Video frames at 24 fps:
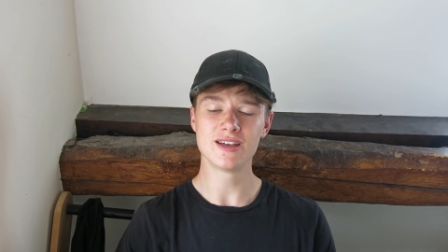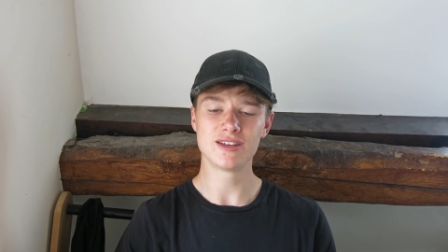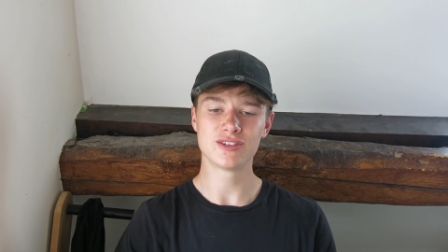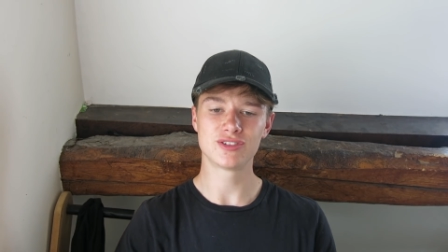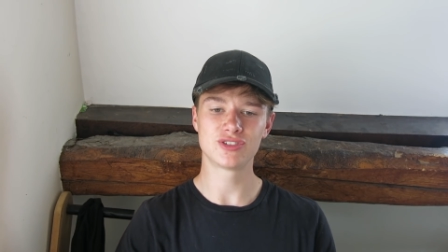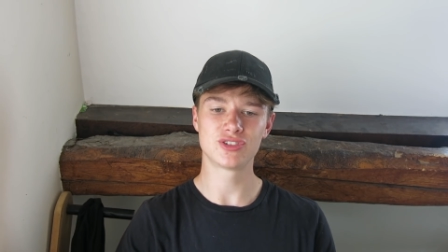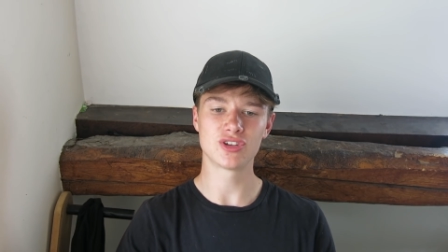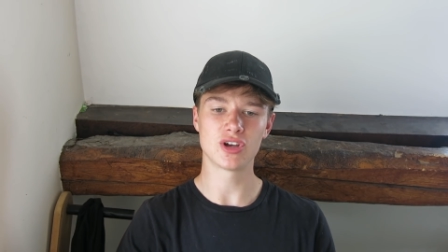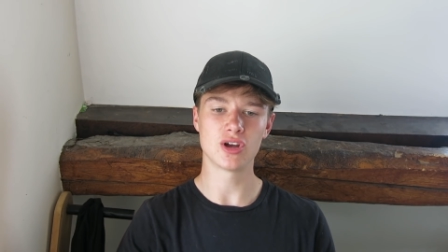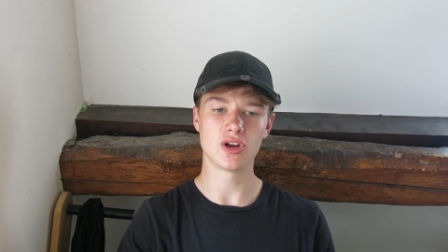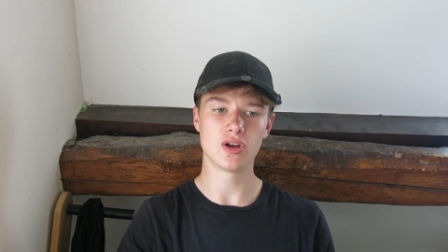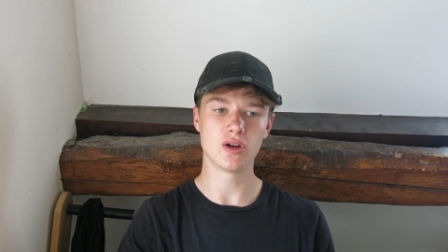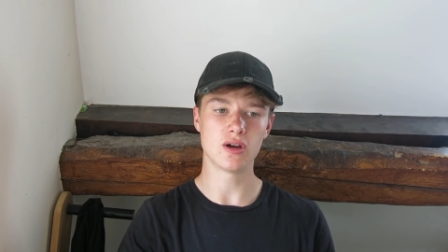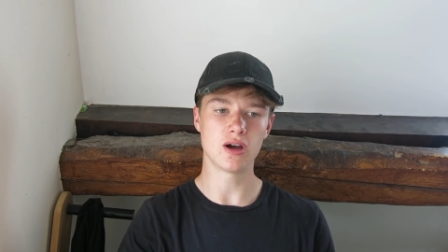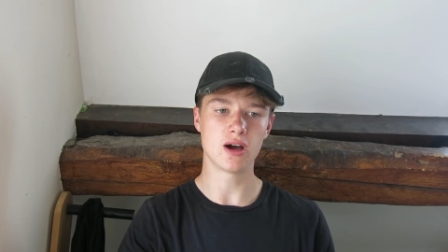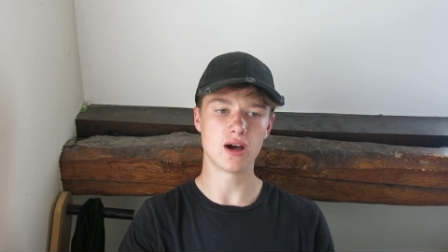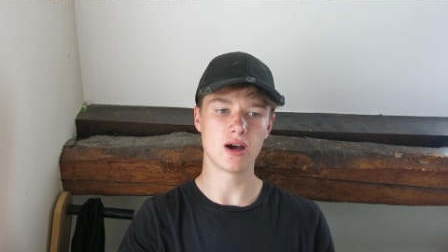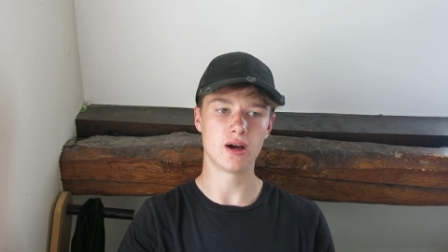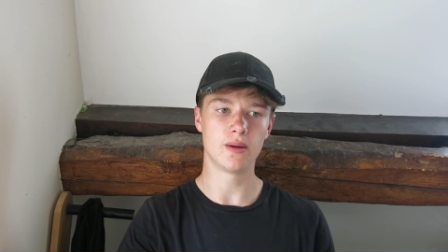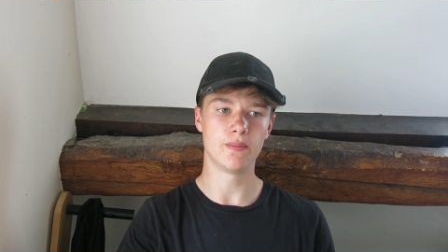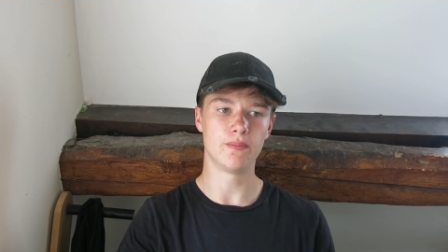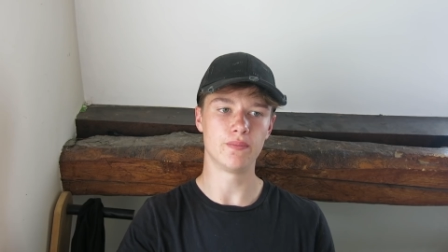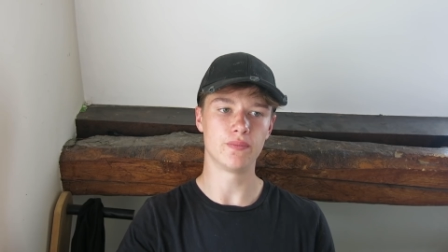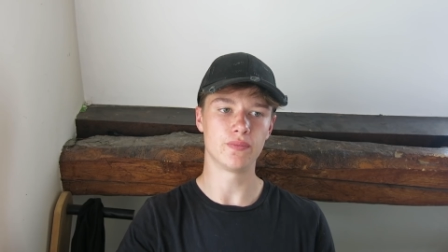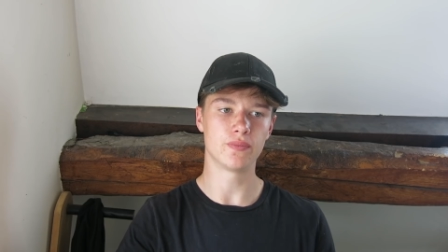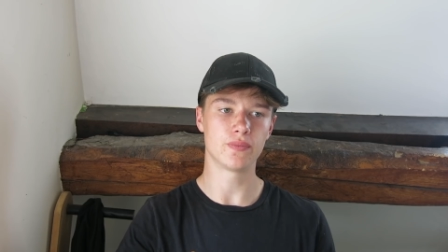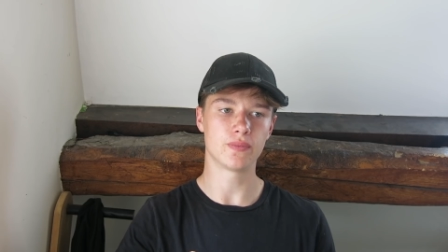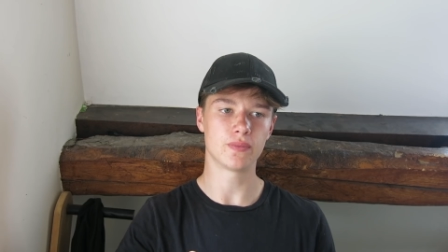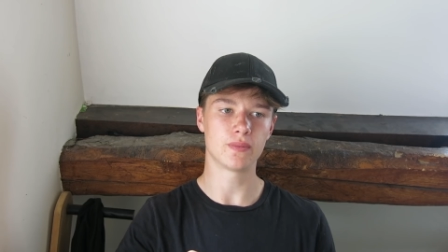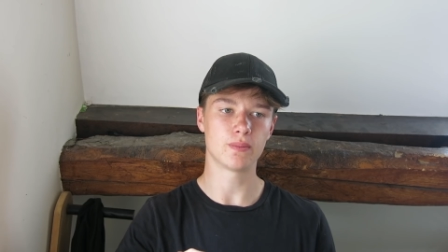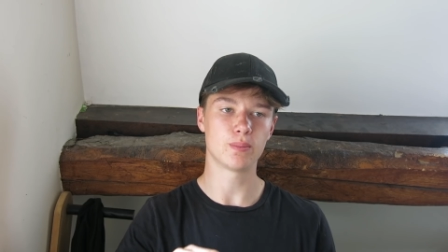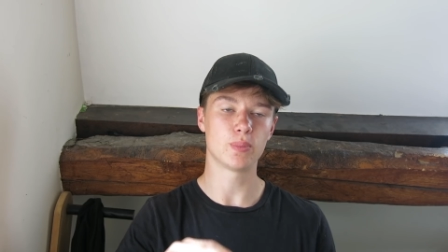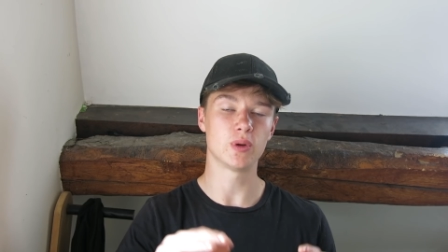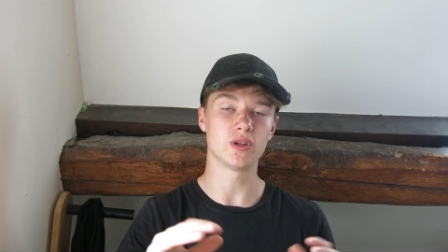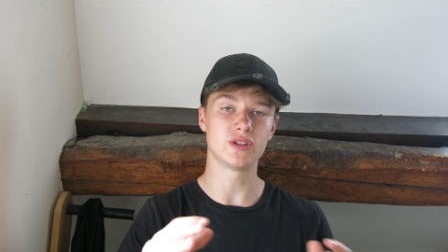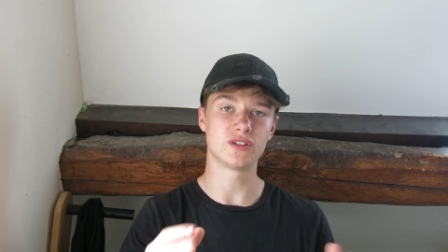so um,
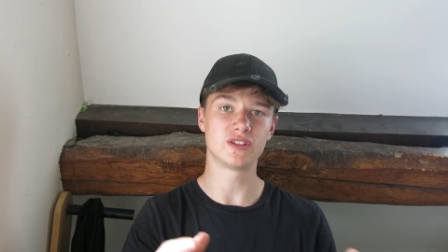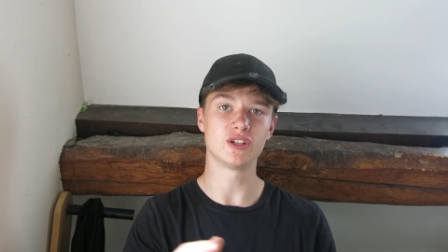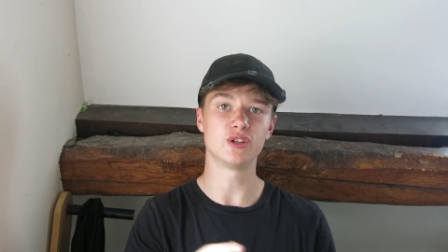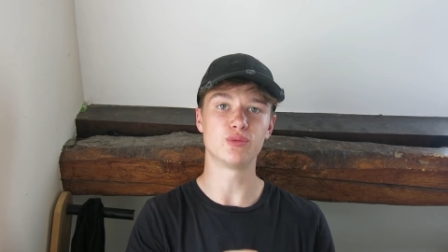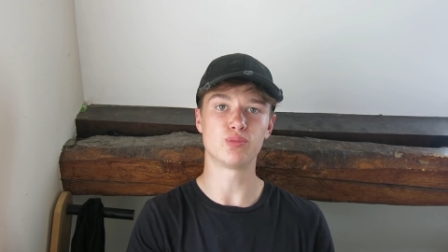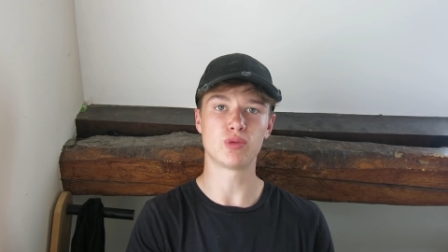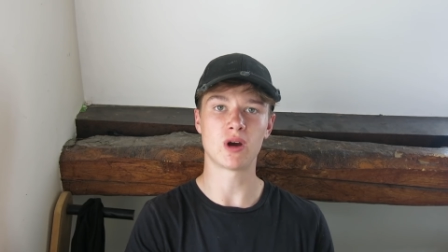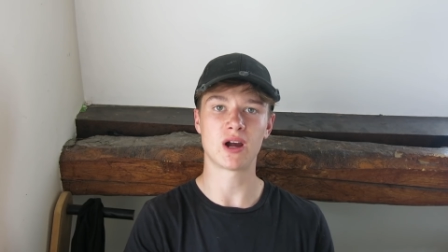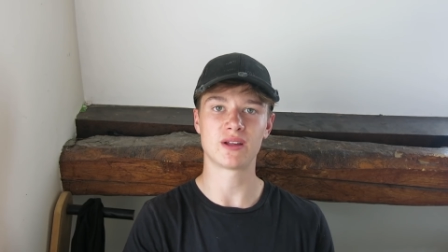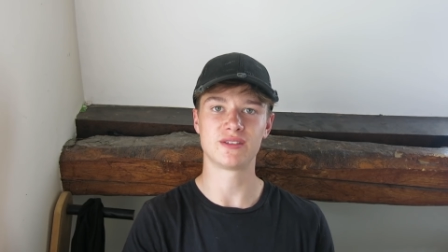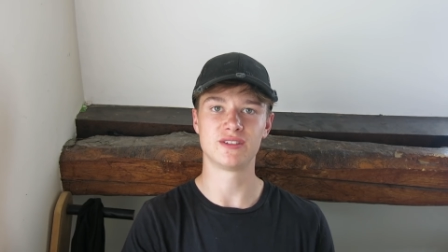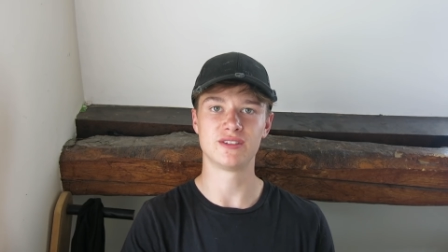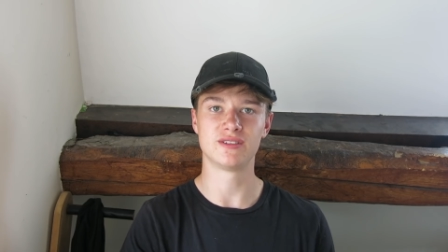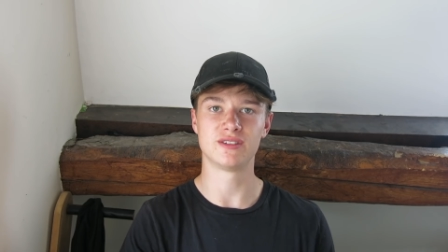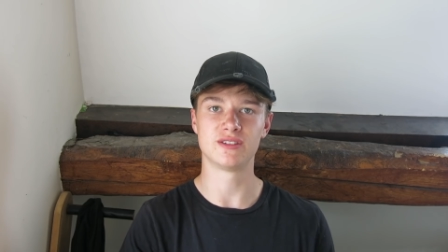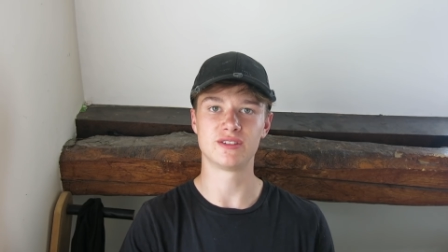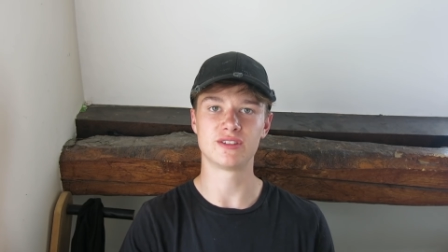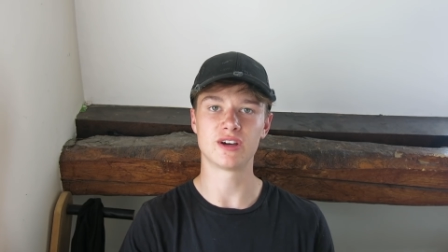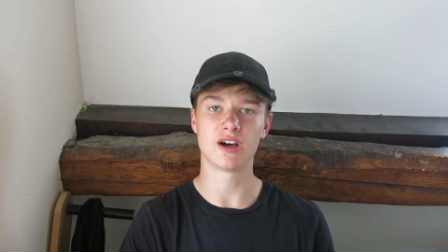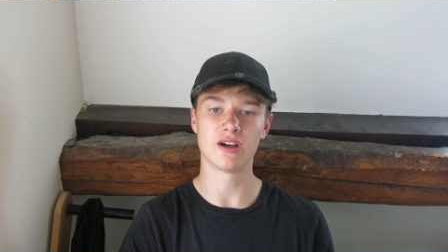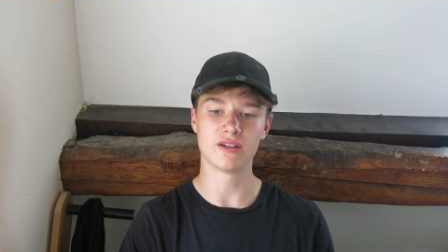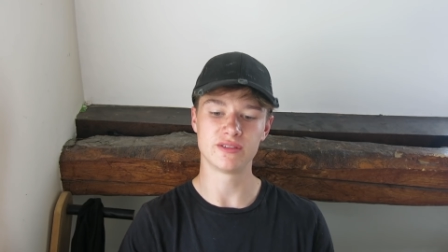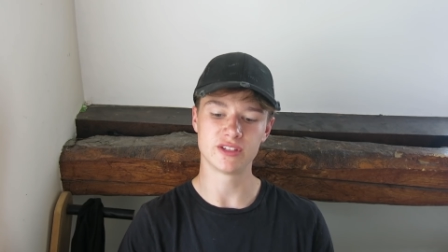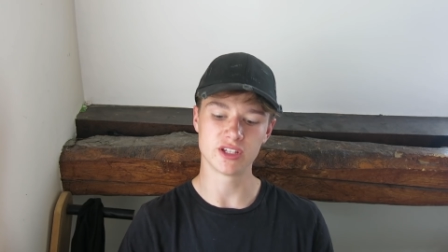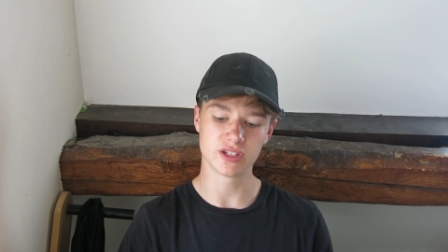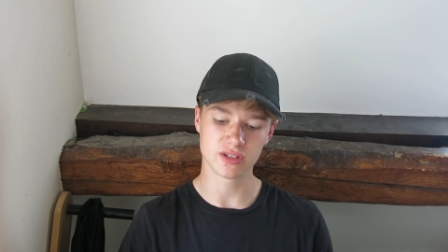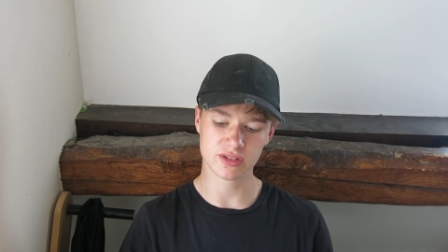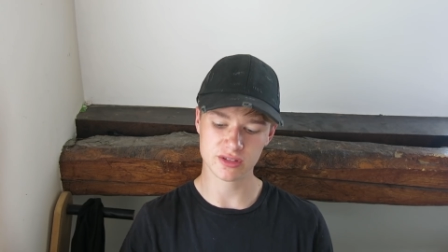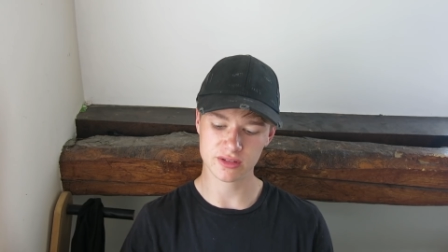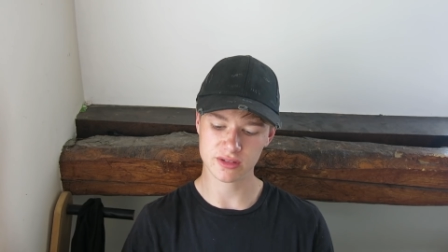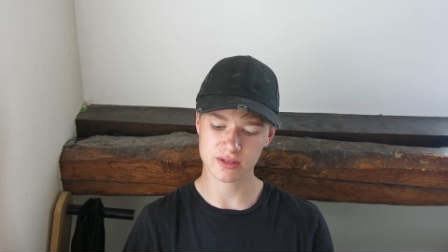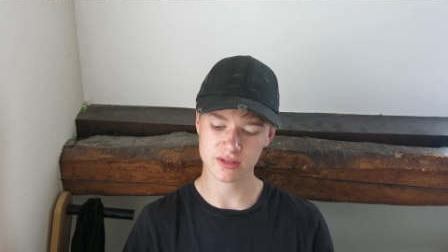but still practice a dive. So